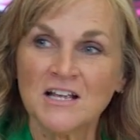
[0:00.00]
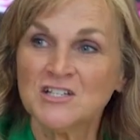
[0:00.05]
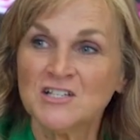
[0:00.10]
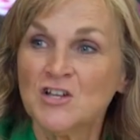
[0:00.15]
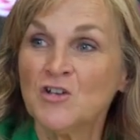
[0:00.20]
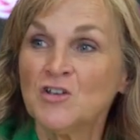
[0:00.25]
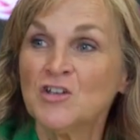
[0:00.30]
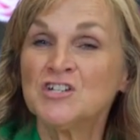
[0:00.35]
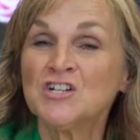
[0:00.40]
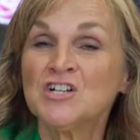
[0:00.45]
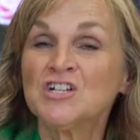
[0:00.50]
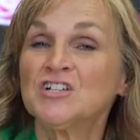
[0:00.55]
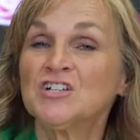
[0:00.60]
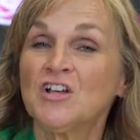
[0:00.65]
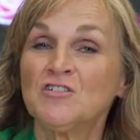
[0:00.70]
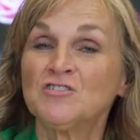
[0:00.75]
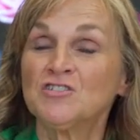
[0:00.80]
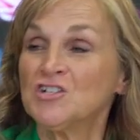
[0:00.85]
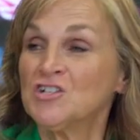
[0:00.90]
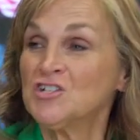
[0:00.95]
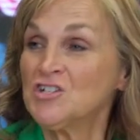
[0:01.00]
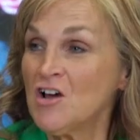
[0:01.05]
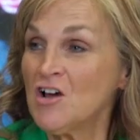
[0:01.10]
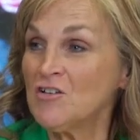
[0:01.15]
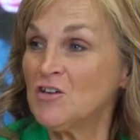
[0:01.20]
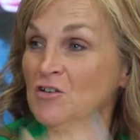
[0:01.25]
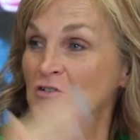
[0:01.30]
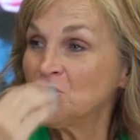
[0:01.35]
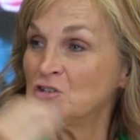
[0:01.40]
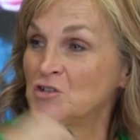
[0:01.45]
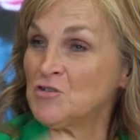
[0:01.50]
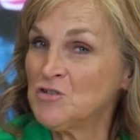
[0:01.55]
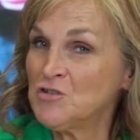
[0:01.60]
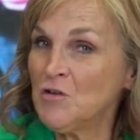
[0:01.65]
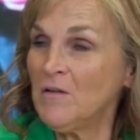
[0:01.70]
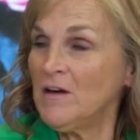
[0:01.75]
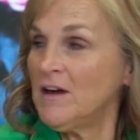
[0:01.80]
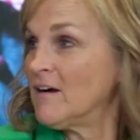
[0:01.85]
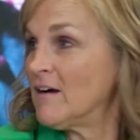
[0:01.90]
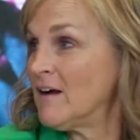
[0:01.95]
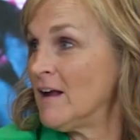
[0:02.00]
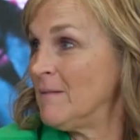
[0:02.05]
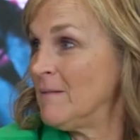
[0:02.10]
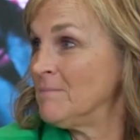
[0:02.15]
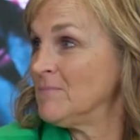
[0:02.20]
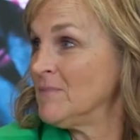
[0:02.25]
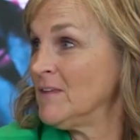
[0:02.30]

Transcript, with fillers: So it just goes to show you, you do hear him.